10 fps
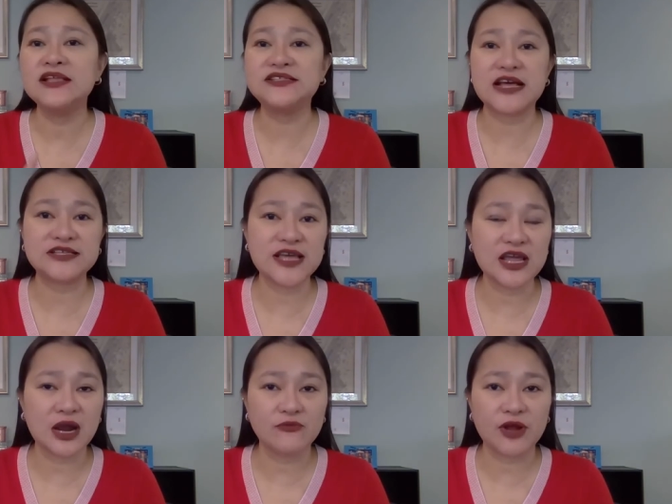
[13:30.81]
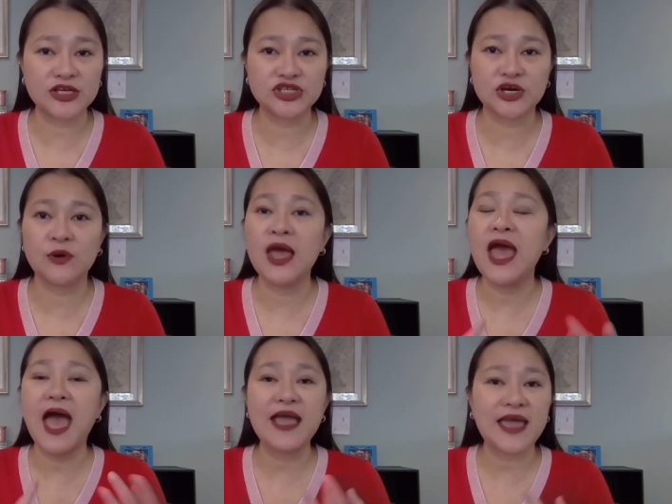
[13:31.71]
debt to income ratio,
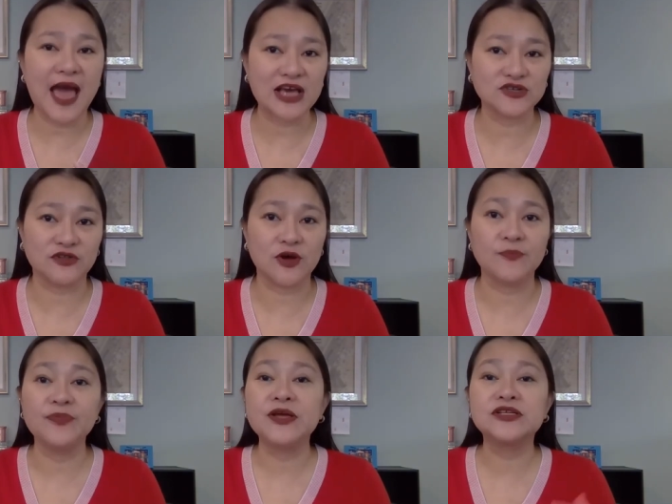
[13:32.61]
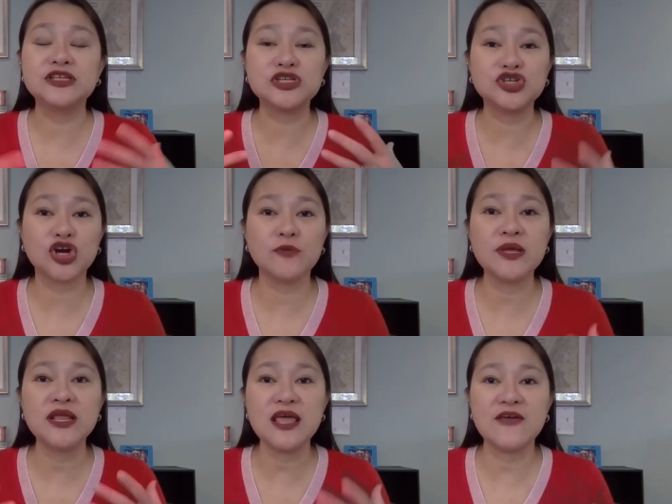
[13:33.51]
and cash flow to
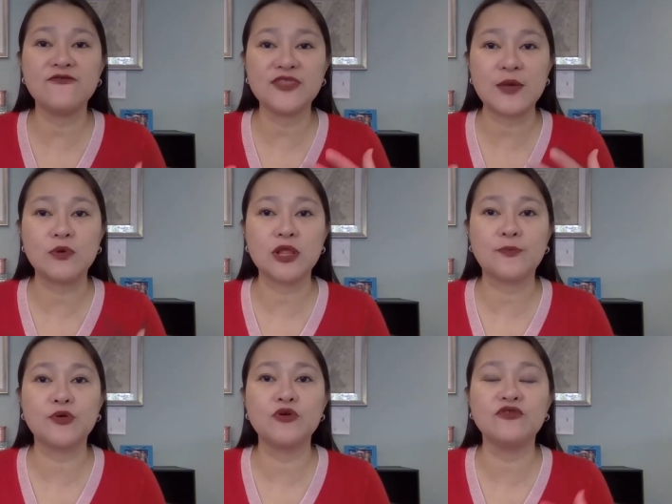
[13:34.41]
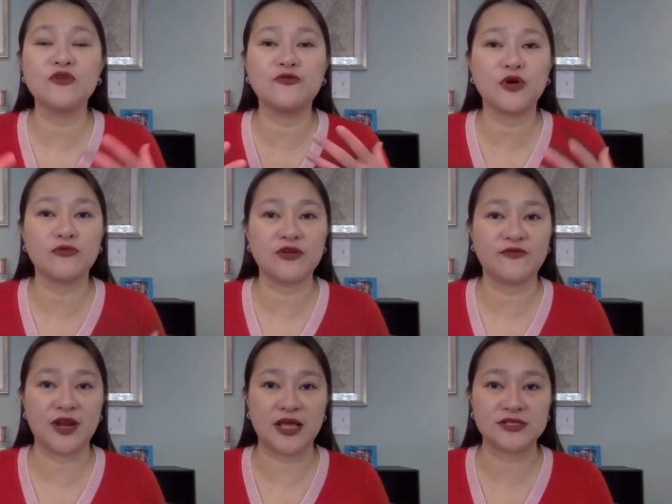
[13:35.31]
determine if they will approve you for
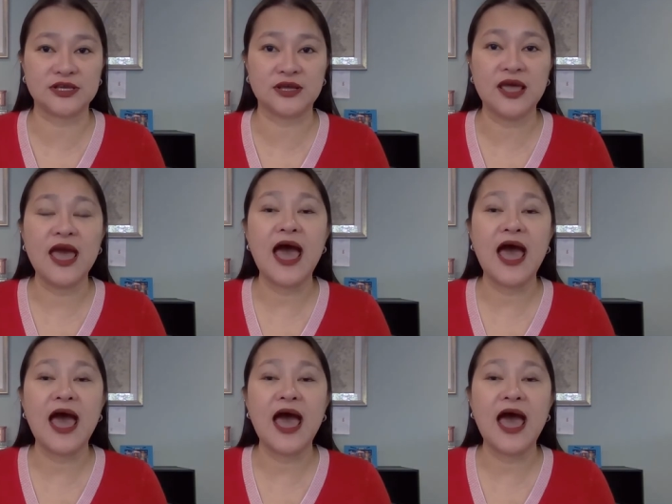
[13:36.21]
refinancing,